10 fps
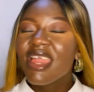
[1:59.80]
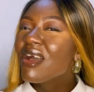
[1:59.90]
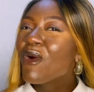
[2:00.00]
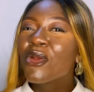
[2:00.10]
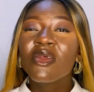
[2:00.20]

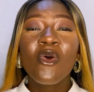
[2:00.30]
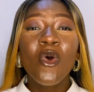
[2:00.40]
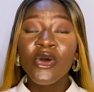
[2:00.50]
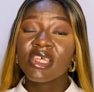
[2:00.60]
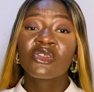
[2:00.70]
on
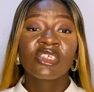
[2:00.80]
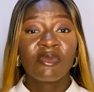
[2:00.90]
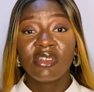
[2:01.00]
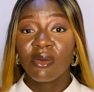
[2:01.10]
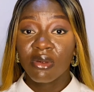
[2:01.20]
other social
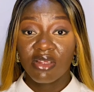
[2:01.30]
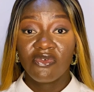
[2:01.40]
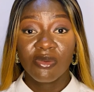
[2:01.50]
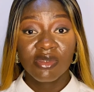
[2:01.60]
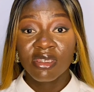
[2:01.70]
media
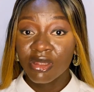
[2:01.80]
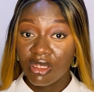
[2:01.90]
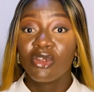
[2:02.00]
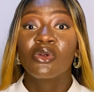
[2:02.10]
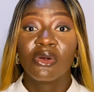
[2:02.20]
platforms that
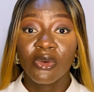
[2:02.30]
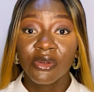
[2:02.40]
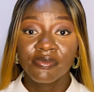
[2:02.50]
you are on.